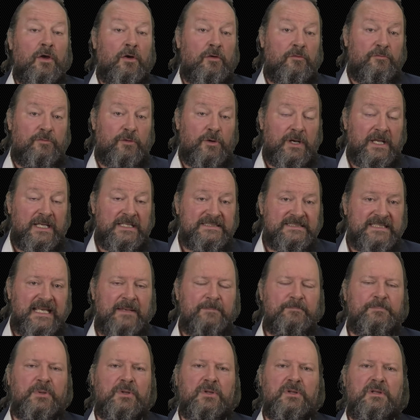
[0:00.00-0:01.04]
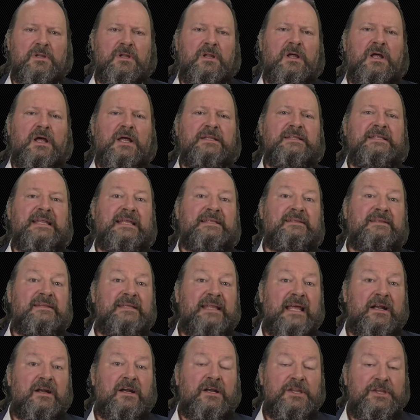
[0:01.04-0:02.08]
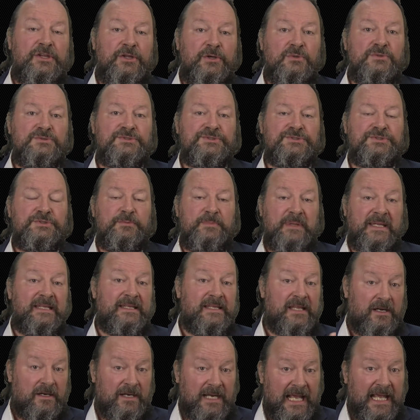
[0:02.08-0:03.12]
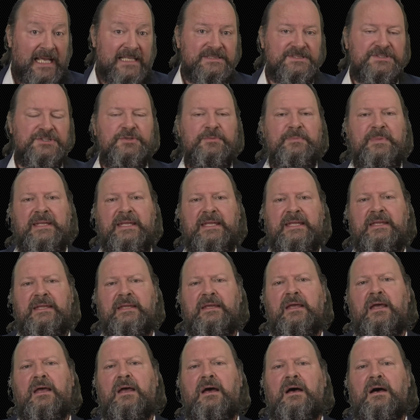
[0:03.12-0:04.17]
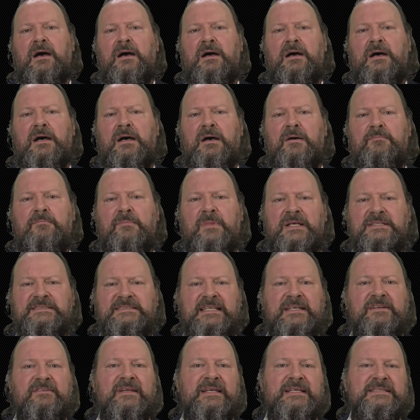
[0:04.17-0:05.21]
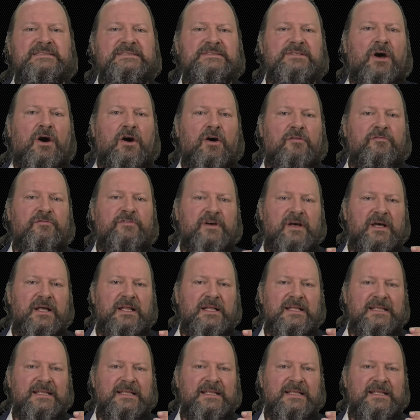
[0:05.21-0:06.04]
For example, that there has to be a series of